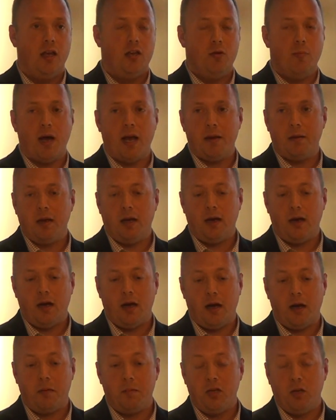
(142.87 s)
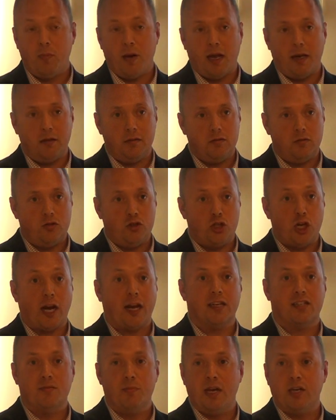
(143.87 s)
You might
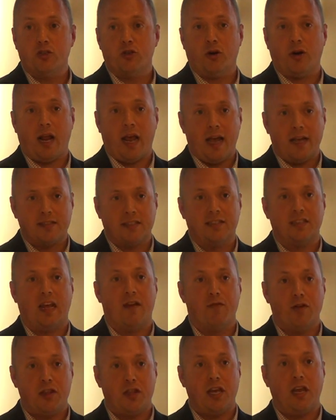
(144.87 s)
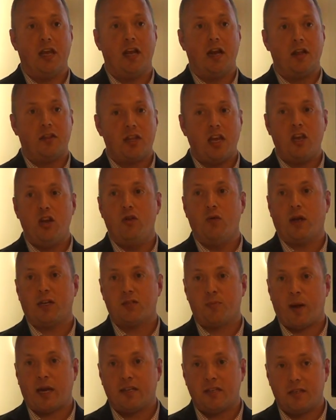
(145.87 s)
check it to make sure it has everything in it that you
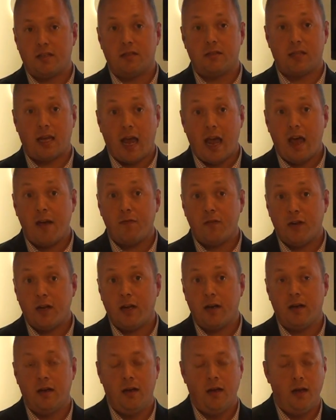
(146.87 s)
expect to have in it,